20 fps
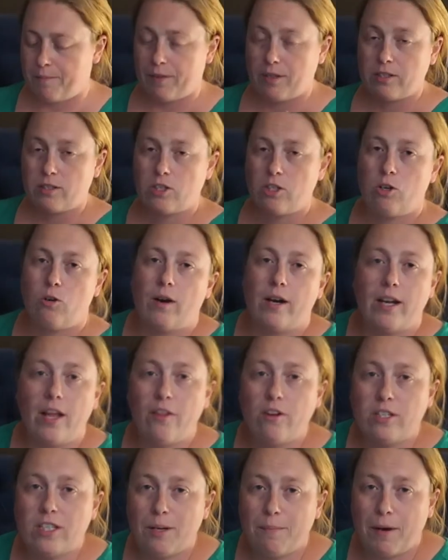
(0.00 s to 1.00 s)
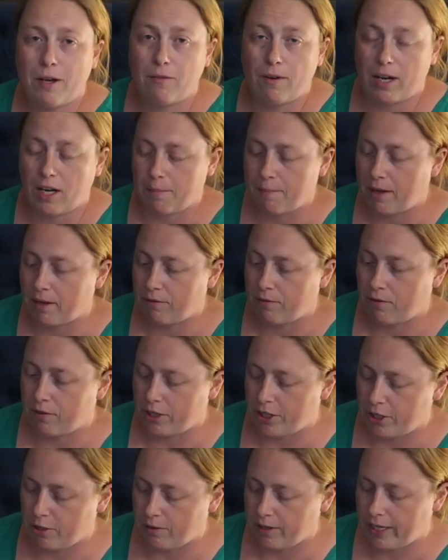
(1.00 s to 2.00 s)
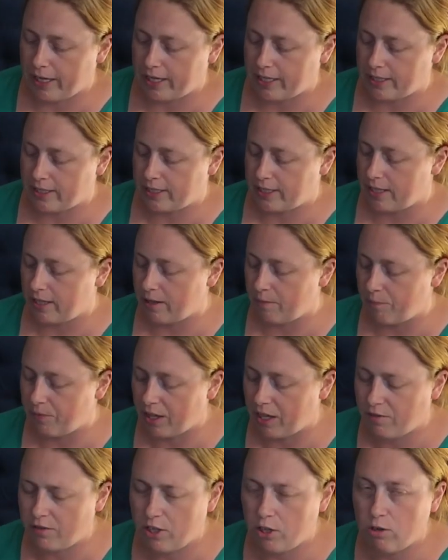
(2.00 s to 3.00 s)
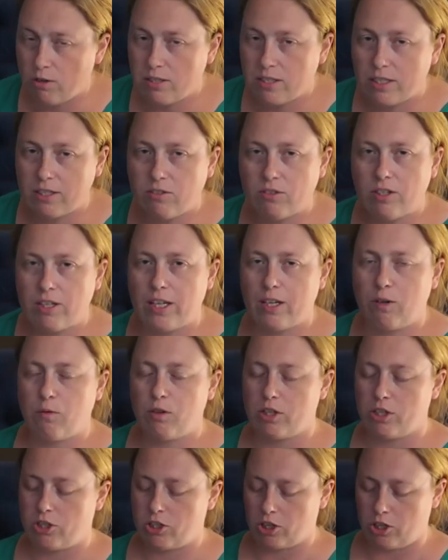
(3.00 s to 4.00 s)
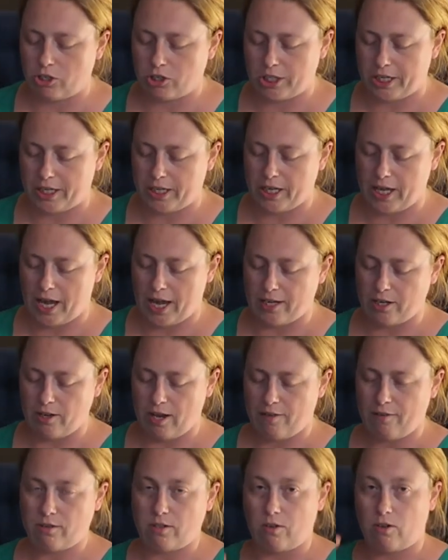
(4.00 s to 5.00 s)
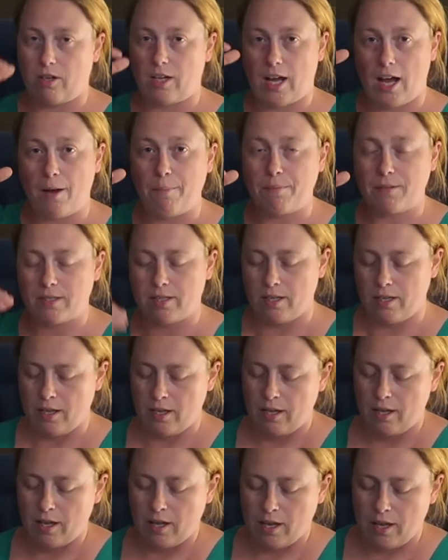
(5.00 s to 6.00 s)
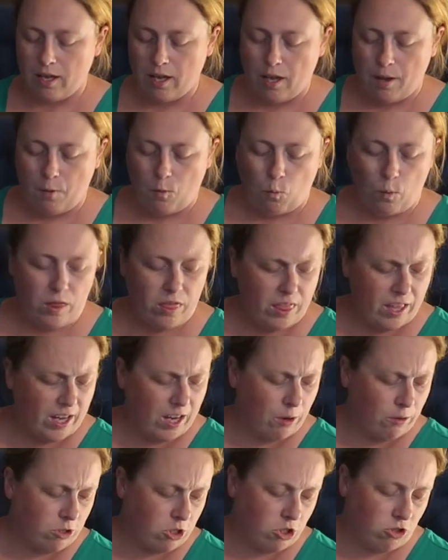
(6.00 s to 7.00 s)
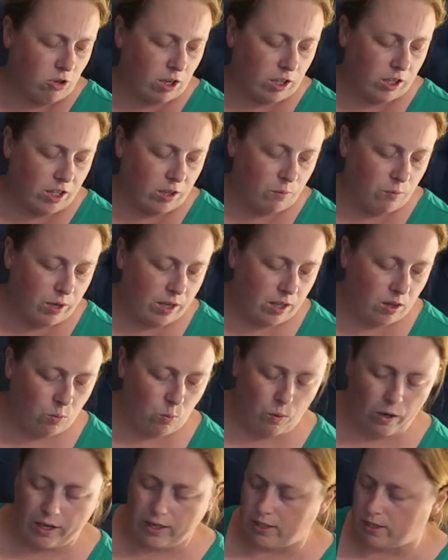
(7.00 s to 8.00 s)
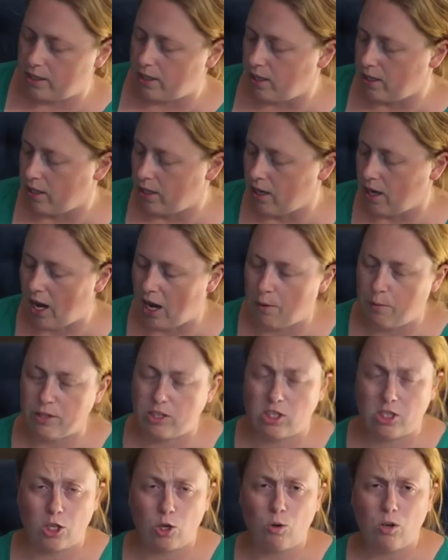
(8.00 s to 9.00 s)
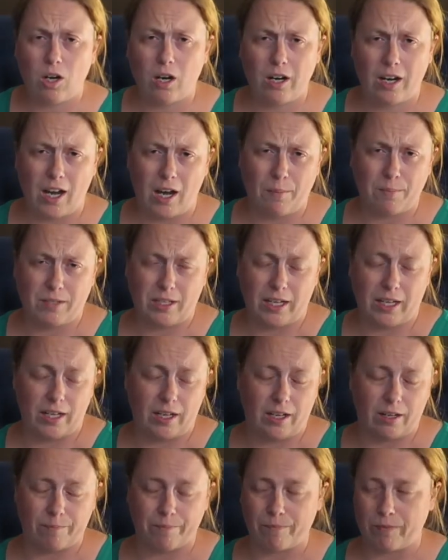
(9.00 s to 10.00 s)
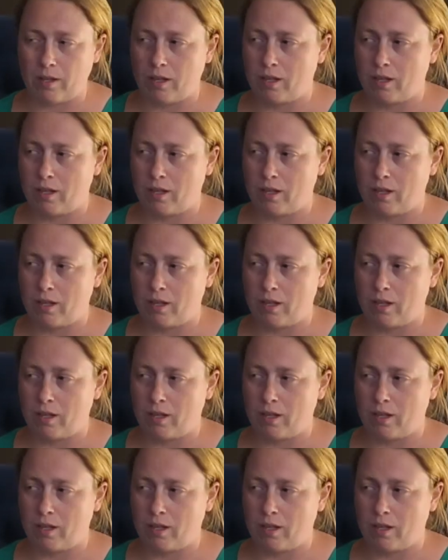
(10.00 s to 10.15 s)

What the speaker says: So another tip I'd recommend for you is if you use liquid detergent and you have those little cups. One thing I was struggling with was I would soak our cups in